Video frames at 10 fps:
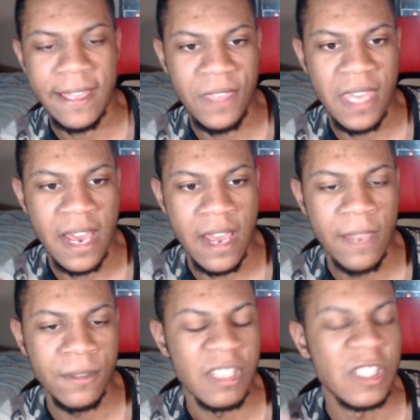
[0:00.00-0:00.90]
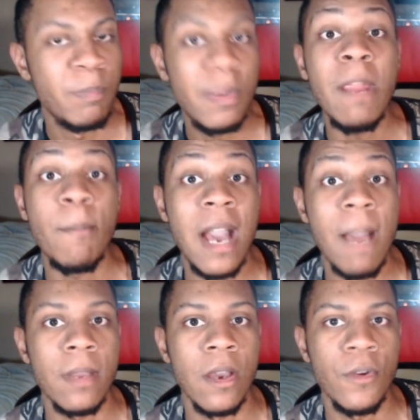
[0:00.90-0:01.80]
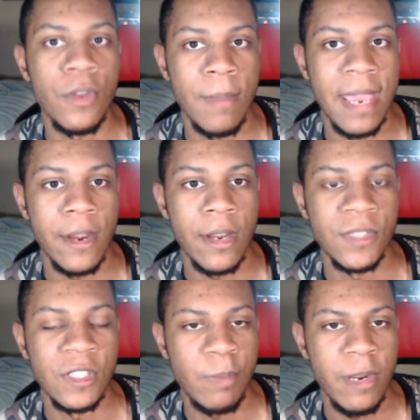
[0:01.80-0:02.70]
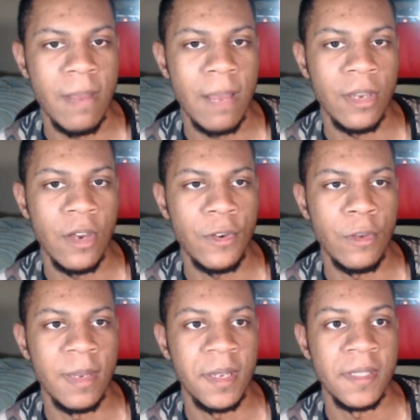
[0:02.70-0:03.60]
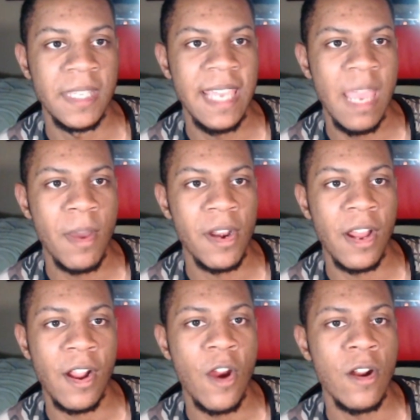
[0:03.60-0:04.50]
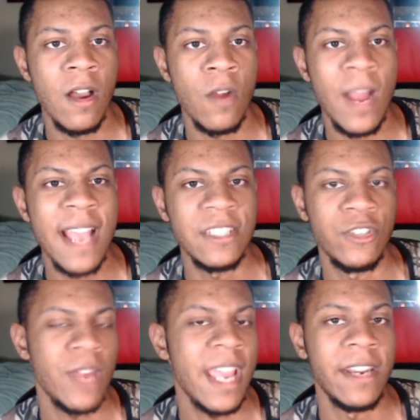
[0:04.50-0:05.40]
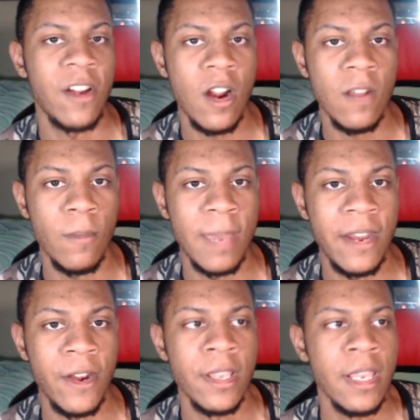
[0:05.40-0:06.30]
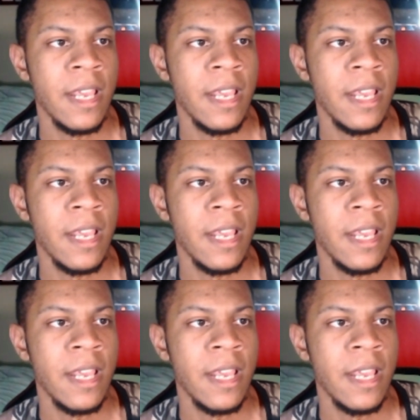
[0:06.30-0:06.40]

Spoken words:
it was the Spirit Bomb Goku banner. It was the Spirit Bomb Goku because he came out on a Rising Dragon Carnival banner.